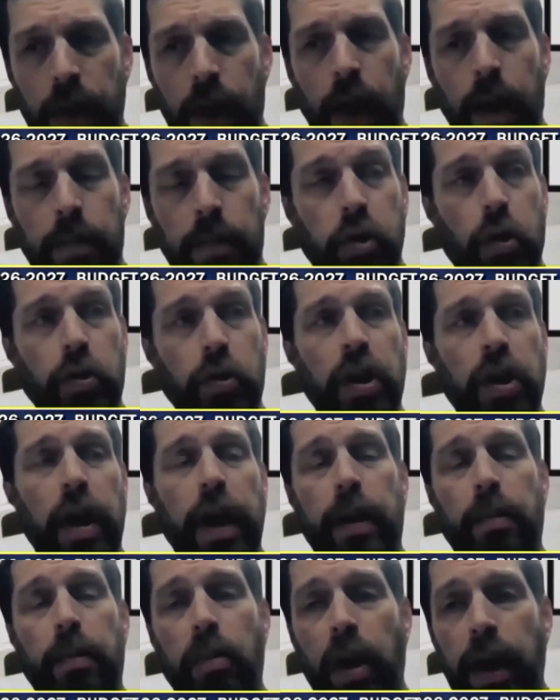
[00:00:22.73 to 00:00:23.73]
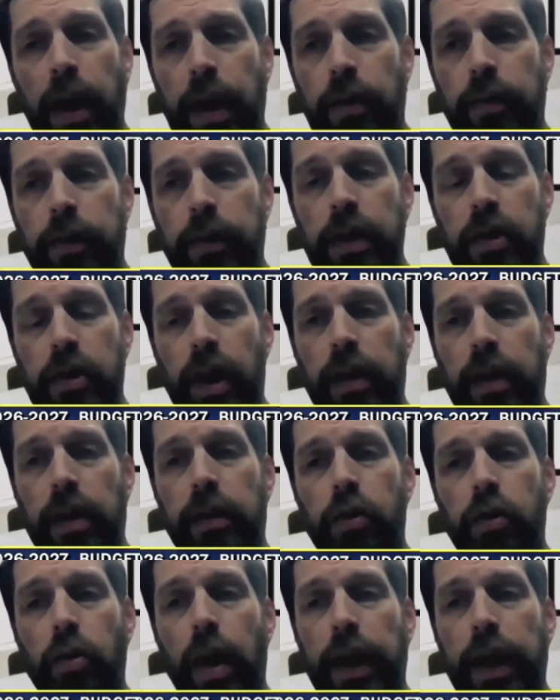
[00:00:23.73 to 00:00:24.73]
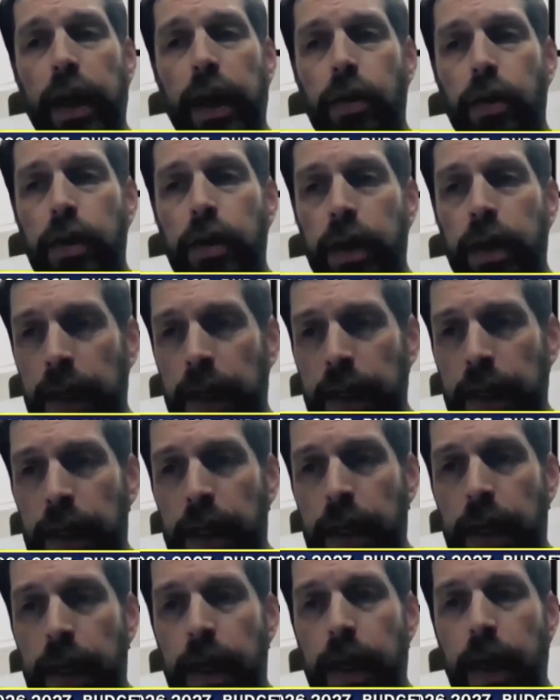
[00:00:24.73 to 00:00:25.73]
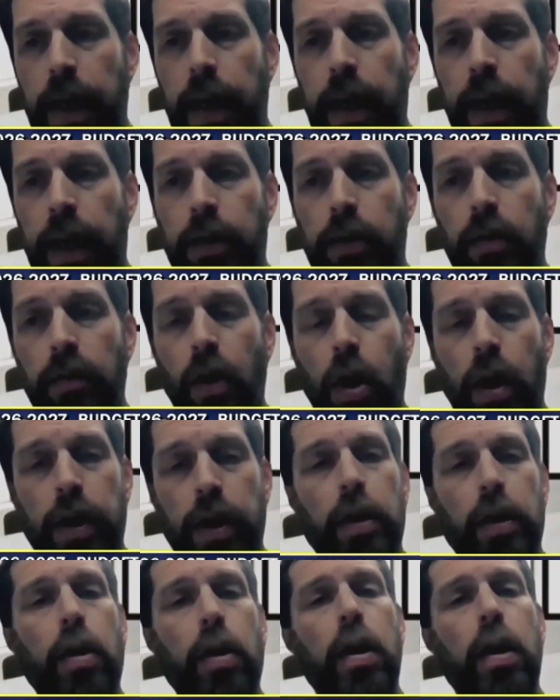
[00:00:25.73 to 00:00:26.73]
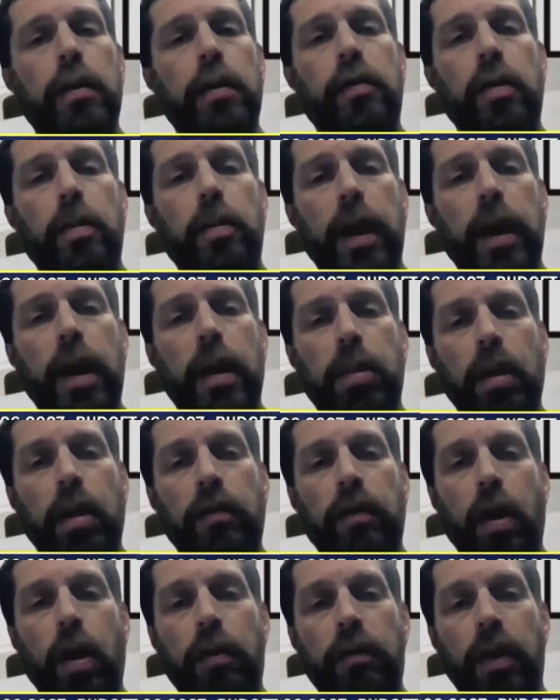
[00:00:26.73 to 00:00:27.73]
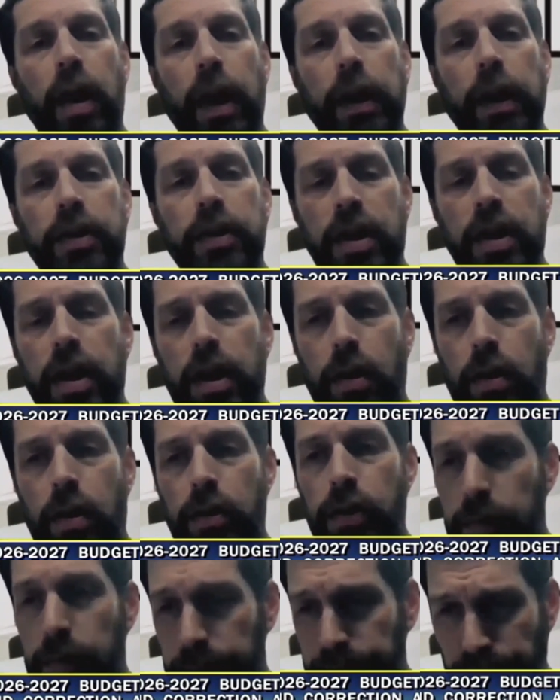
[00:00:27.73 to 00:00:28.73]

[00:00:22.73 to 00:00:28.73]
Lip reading: I'm Josiah Brown, the Executive Director, and you've already heard from a couple of our volunteers,